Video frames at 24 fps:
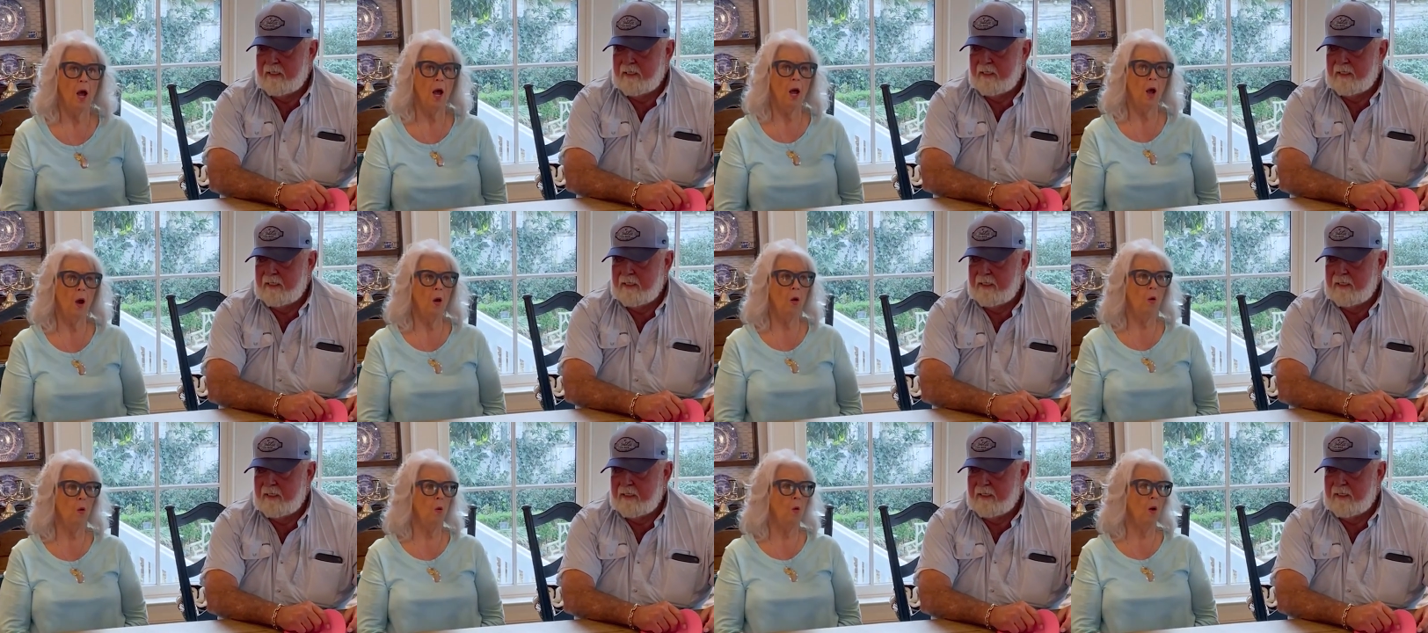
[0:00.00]

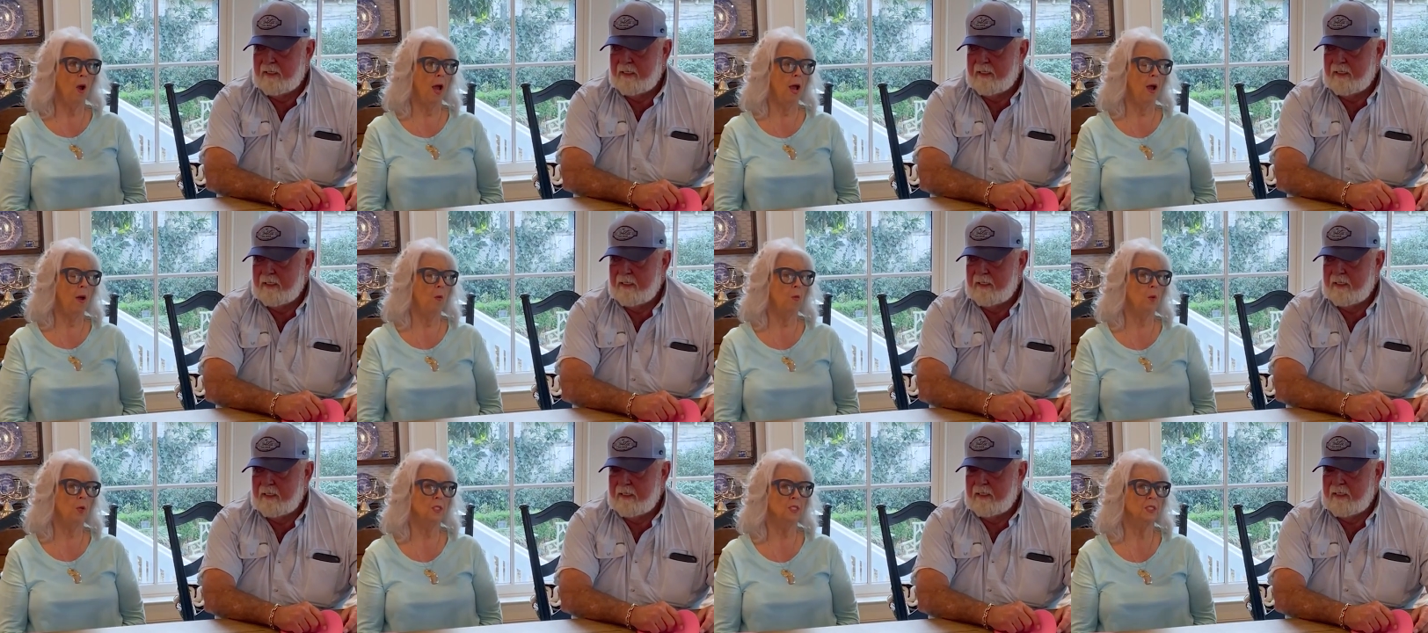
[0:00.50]
Speaker 1: Oh,
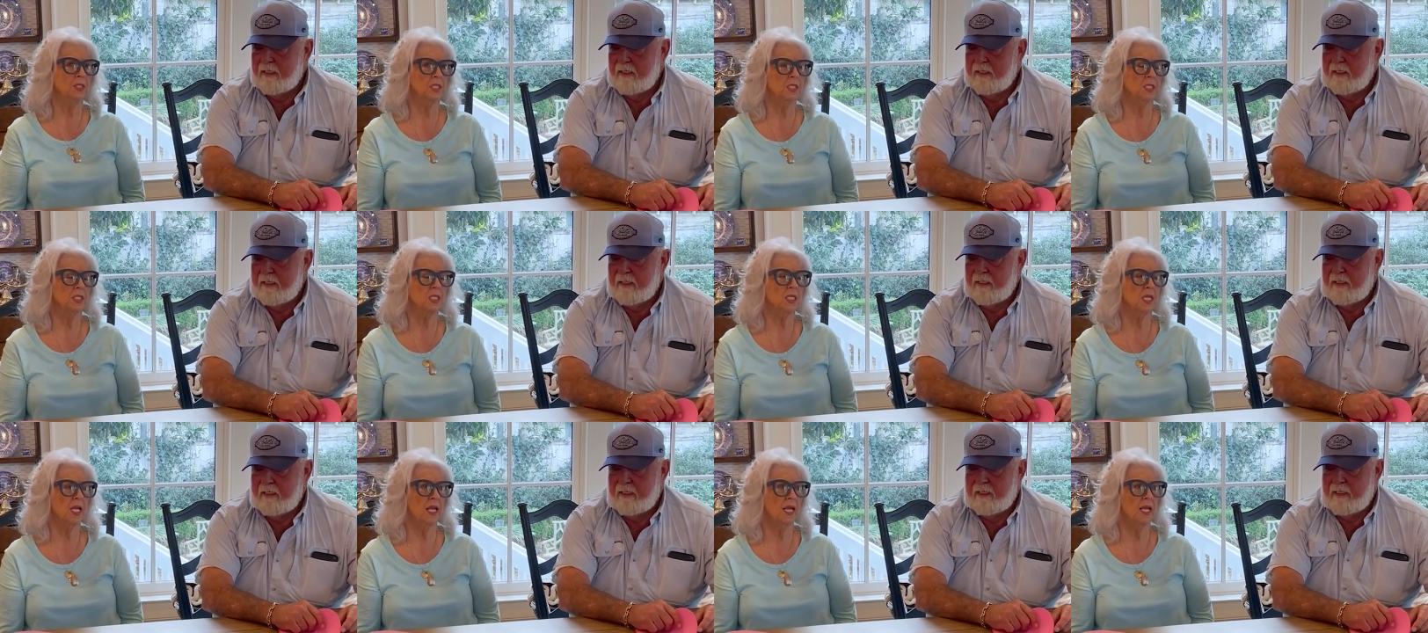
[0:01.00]
I would
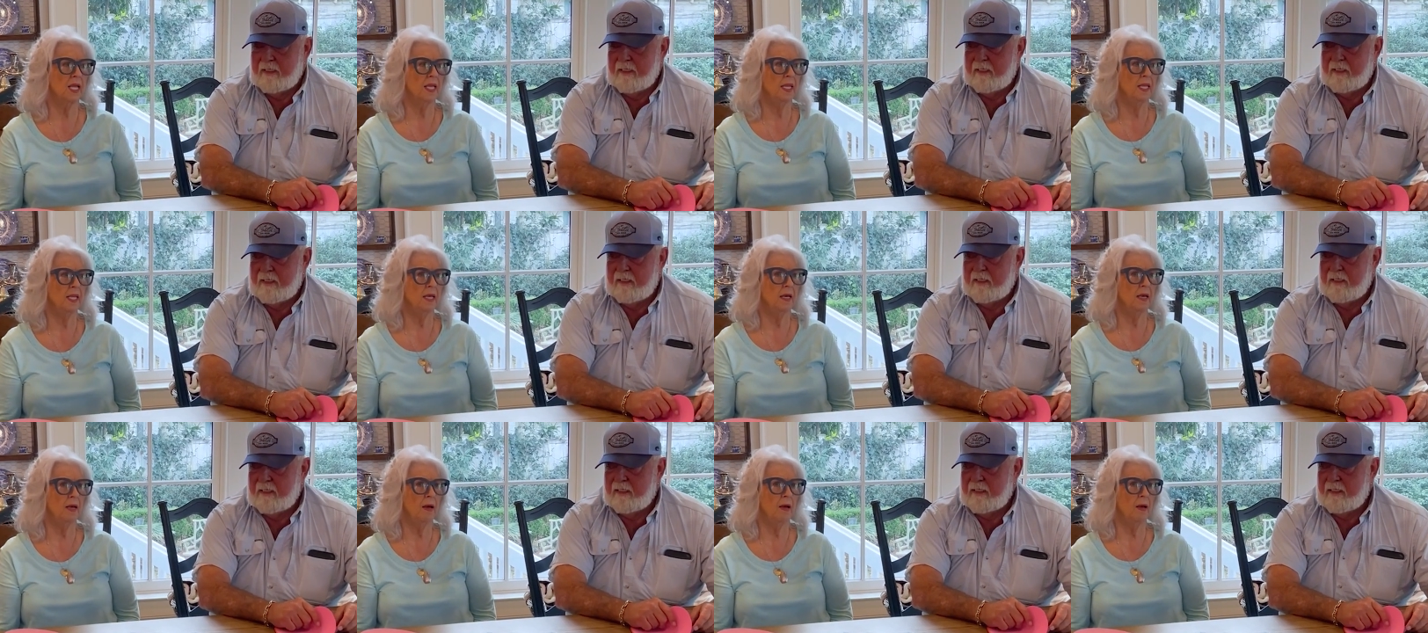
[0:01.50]

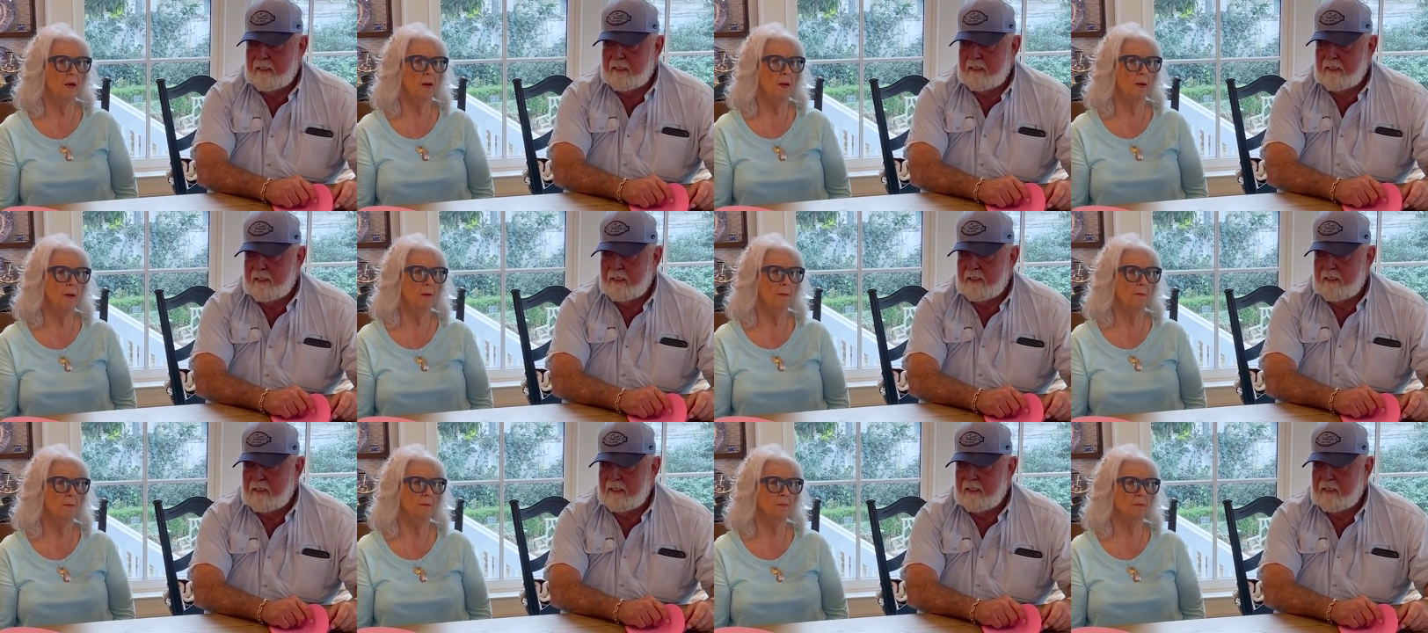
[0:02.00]
say
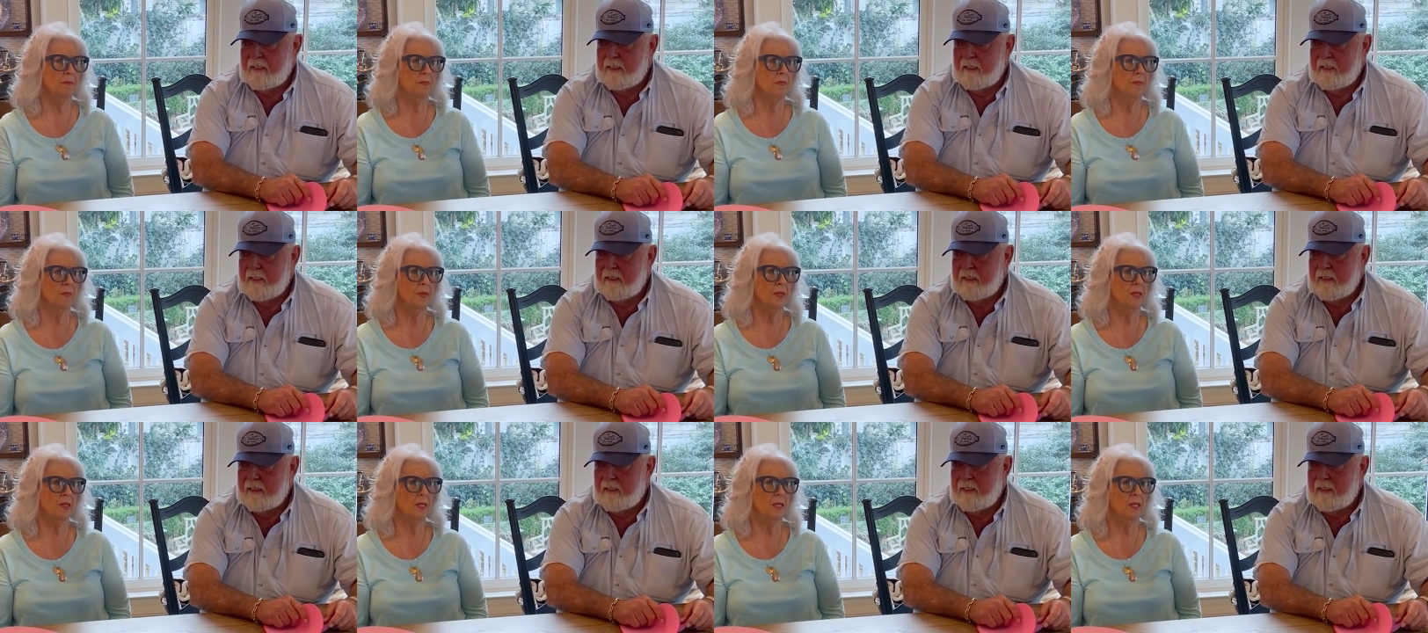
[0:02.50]
um,
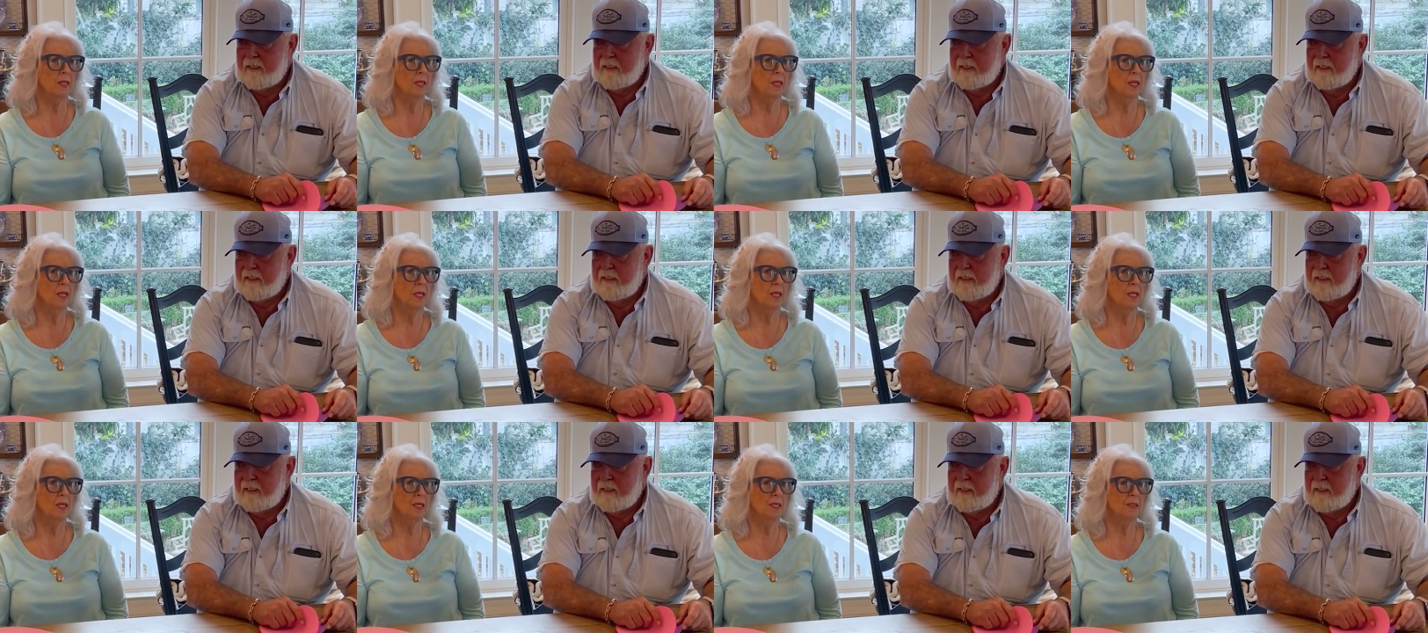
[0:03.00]

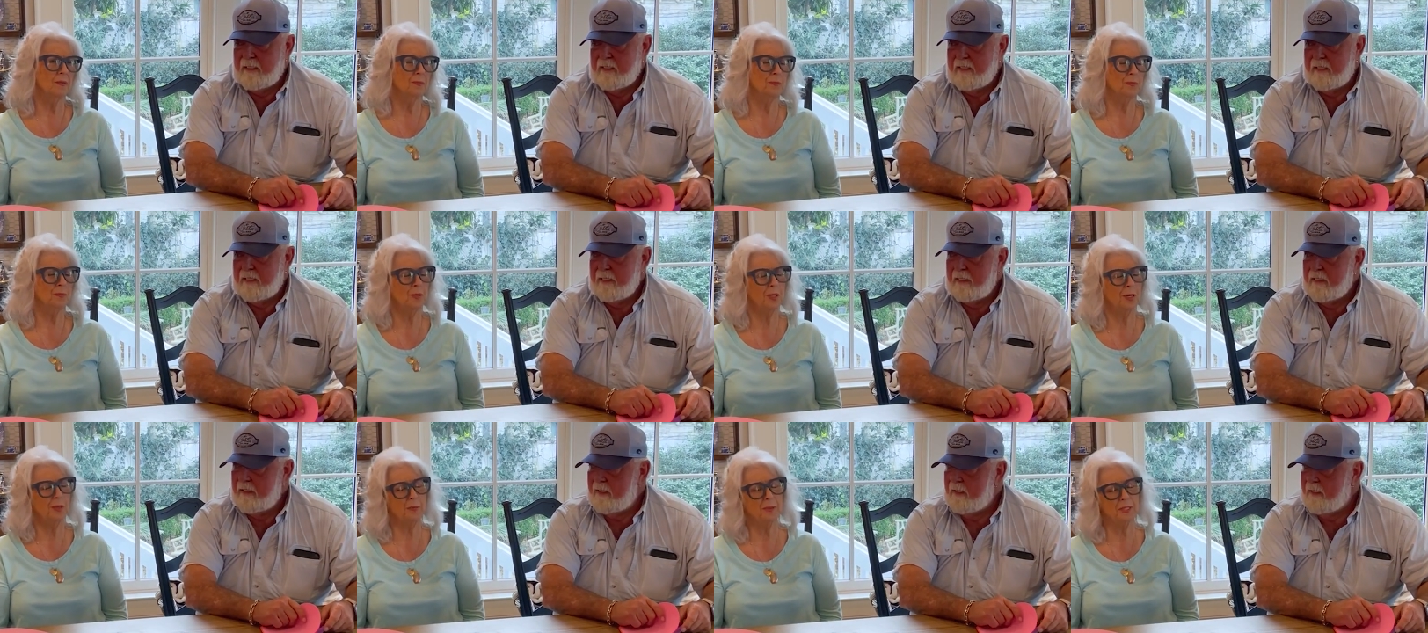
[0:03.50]

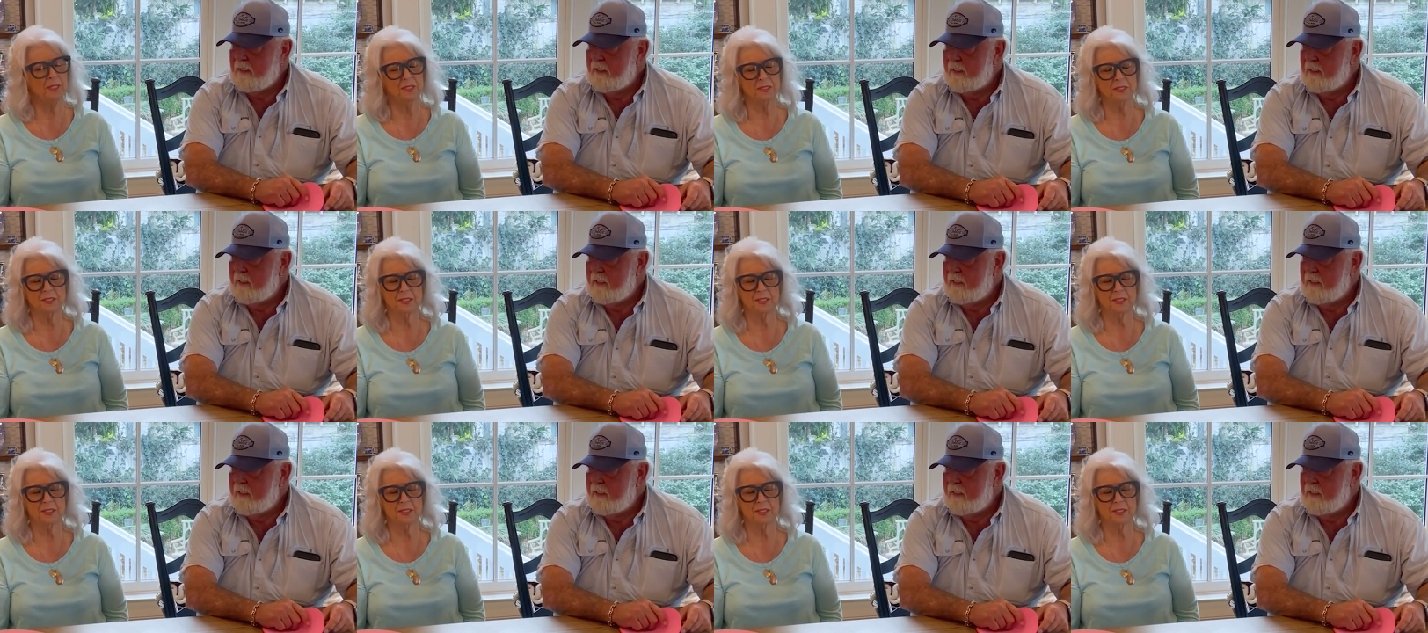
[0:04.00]
probably a